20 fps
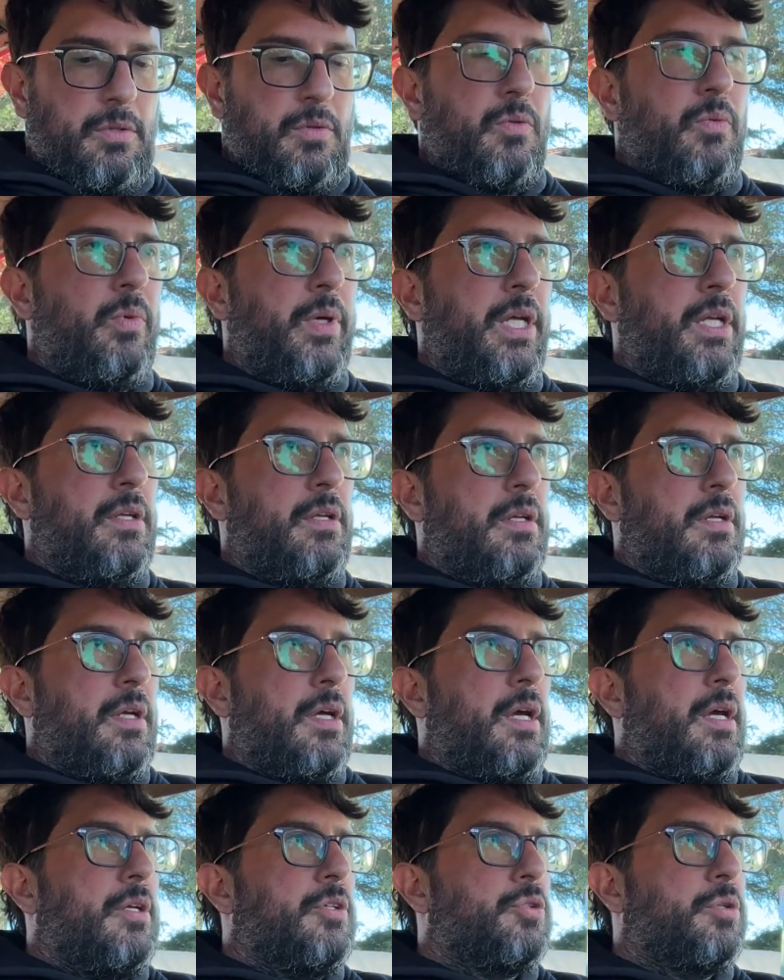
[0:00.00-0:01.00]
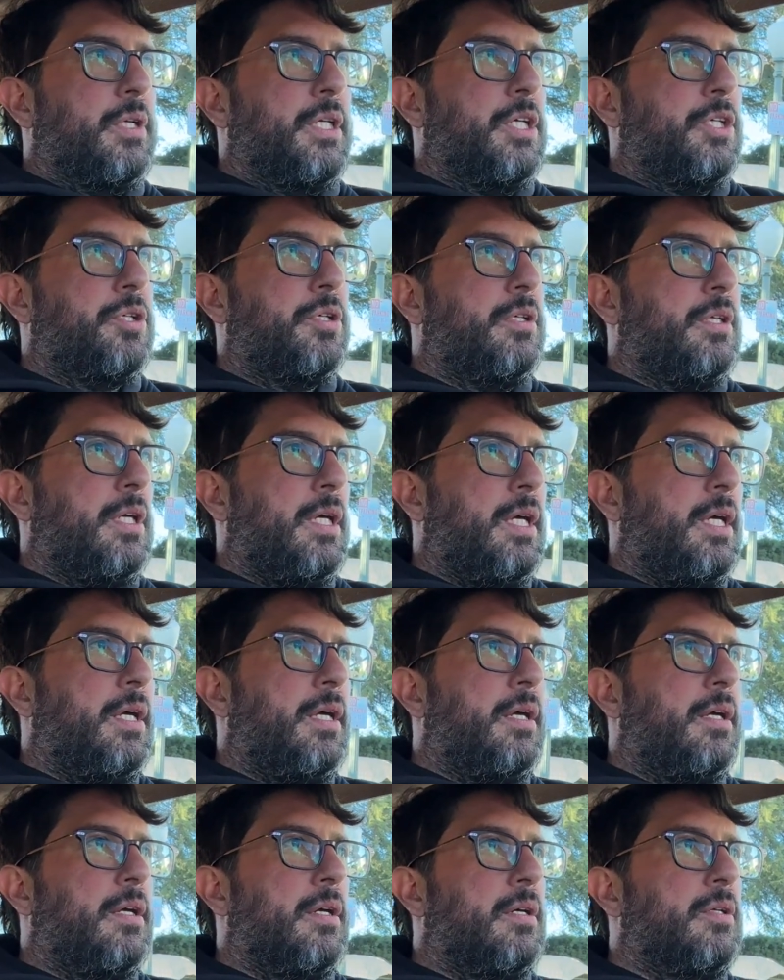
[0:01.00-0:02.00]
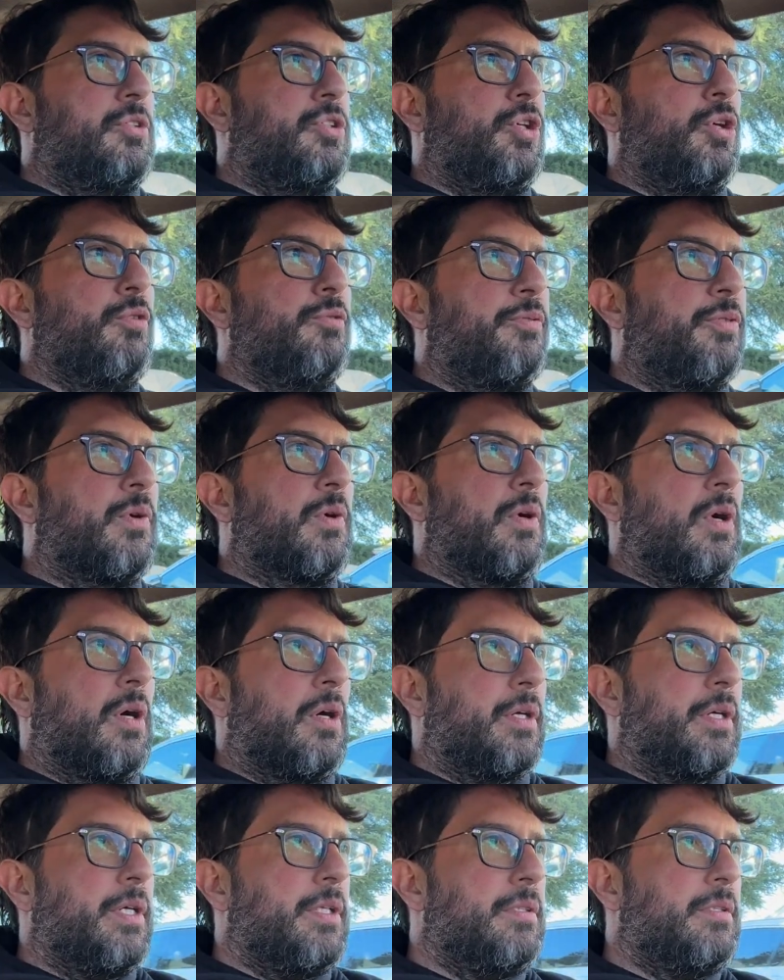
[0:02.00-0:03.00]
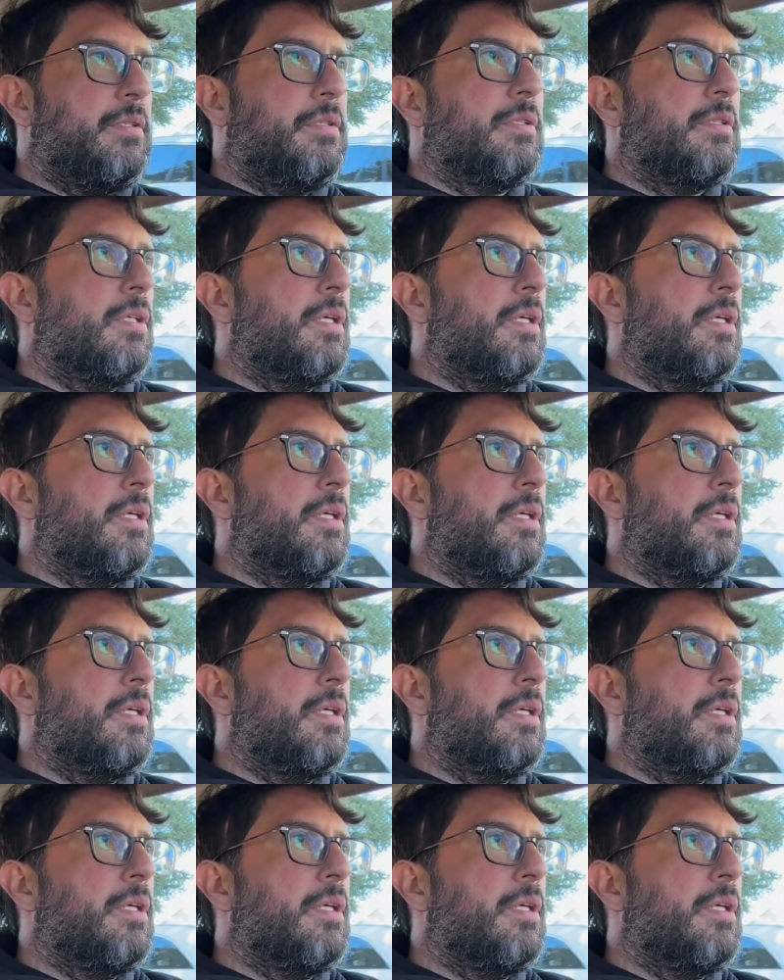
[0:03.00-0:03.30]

We traditionally do Ferraris